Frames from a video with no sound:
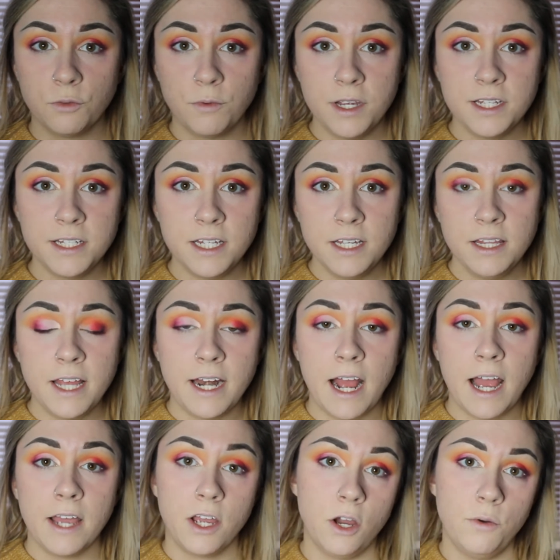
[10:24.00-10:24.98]
reason that
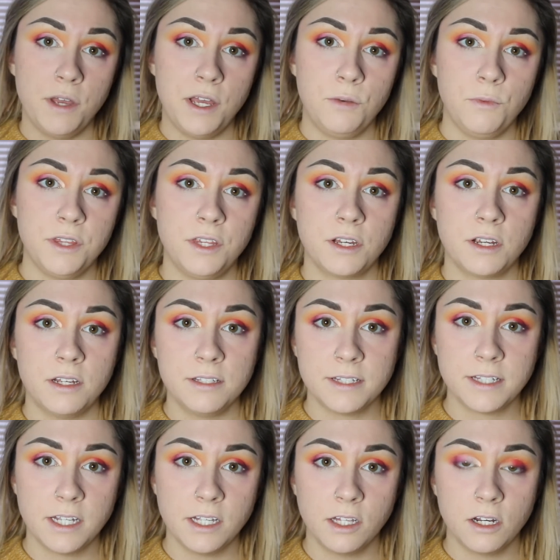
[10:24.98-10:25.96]
I go in with the
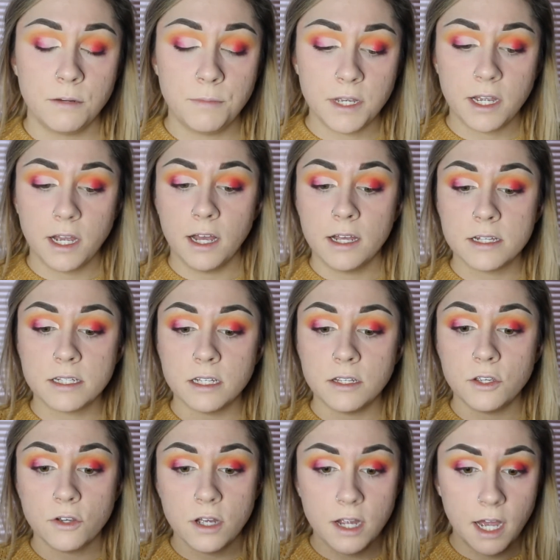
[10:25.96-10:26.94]
concealer, because
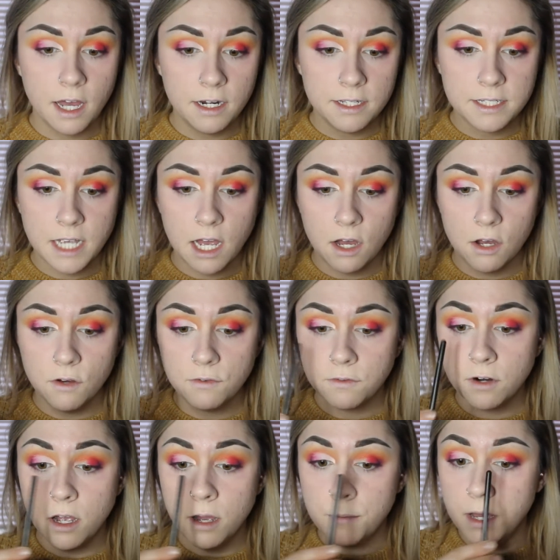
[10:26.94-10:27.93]
you can kind of tell
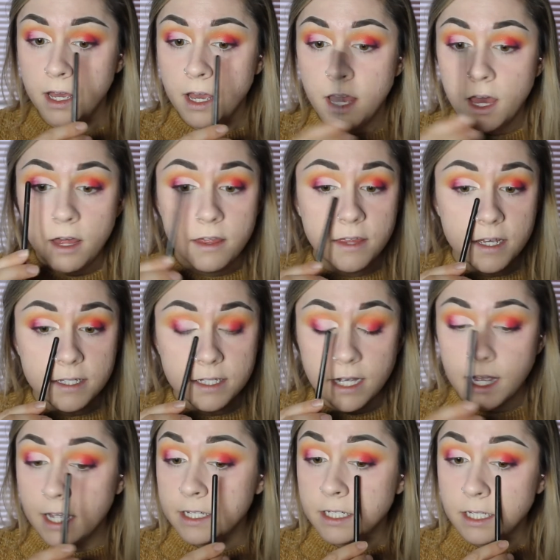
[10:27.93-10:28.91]
from this
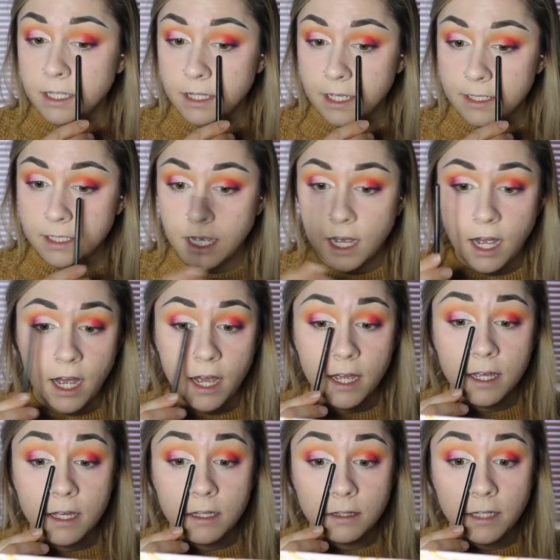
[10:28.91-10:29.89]
eye to this
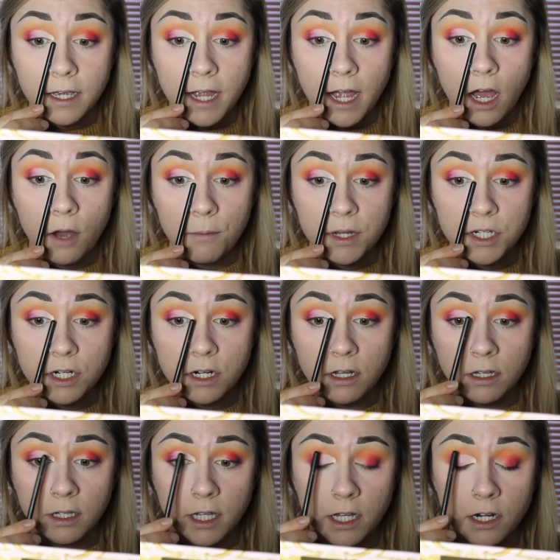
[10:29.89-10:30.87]
eye, like how much
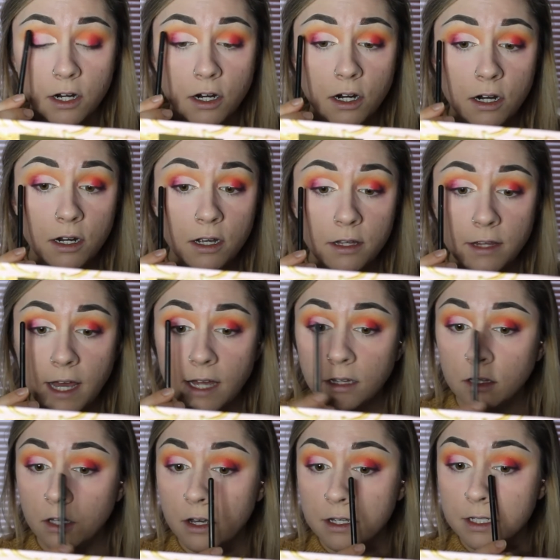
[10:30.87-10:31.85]
cleaner
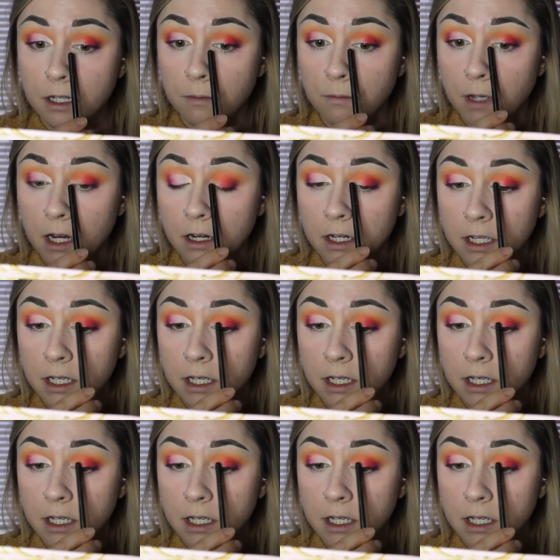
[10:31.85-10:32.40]
that looks compared to